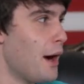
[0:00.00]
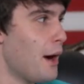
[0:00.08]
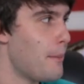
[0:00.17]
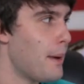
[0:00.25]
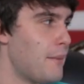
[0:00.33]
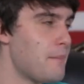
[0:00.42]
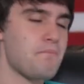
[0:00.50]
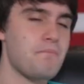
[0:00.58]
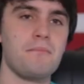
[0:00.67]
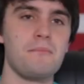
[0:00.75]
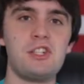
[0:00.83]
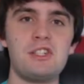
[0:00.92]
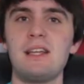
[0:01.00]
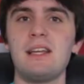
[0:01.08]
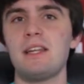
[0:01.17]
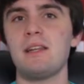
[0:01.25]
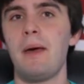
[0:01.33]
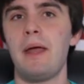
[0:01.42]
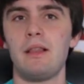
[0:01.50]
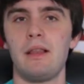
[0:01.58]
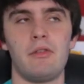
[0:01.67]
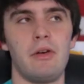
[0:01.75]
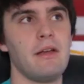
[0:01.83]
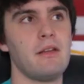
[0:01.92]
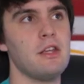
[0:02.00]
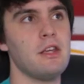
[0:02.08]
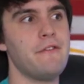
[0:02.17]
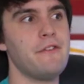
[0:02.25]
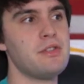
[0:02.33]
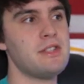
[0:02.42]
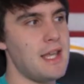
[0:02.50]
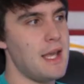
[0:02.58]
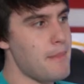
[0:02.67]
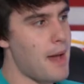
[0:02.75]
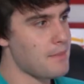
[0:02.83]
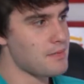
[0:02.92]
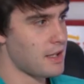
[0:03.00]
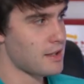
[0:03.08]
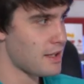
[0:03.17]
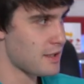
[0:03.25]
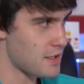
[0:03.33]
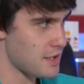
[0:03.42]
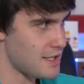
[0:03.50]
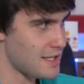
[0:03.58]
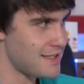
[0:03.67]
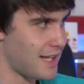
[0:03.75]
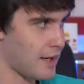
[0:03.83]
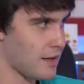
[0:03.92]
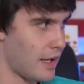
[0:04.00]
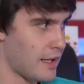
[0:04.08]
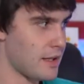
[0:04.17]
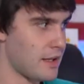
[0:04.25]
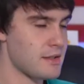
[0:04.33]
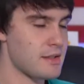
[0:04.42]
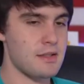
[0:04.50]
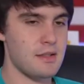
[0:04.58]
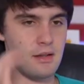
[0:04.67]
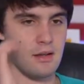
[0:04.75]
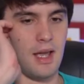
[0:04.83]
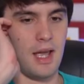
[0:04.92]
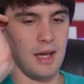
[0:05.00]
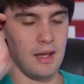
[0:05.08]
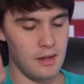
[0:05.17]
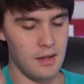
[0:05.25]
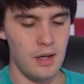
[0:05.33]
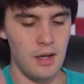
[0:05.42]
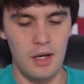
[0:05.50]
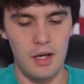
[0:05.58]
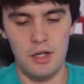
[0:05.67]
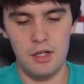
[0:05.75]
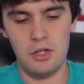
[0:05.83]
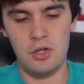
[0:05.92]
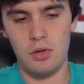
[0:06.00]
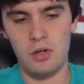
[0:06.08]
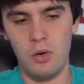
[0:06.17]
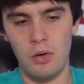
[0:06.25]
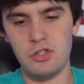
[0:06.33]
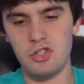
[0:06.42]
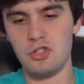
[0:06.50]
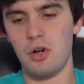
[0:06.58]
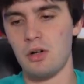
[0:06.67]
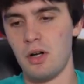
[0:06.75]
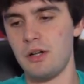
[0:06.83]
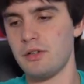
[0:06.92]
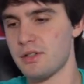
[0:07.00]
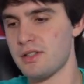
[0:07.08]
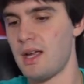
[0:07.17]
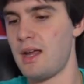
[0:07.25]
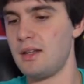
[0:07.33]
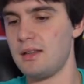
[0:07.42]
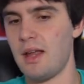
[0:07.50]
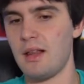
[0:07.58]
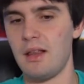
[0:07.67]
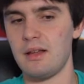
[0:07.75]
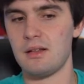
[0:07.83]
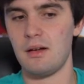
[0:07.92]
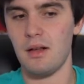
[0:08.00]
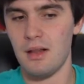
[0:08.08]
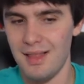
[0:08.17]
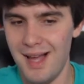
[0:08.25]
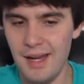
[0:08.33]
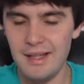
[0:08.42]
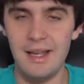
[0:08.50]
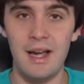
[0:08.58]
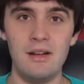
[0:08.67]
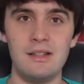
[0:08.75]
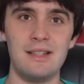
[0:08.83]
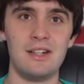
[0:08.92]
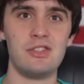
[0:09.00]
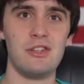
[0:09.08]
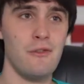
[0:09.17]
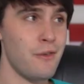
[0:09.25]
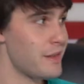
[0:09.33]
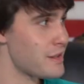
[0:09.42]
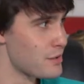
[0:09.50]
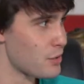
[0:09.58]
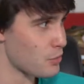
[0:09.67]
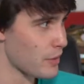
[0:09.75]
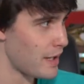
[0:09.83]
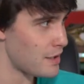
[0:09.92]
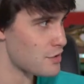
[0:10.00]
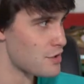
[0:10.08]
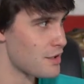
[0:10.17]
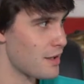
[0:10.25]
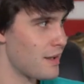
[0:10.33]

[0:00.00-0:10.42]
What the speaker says: But just think independently, right? If you see maps like this, you see data like this, and you're going to start understanding that like a lot of counties actually fit in this little range.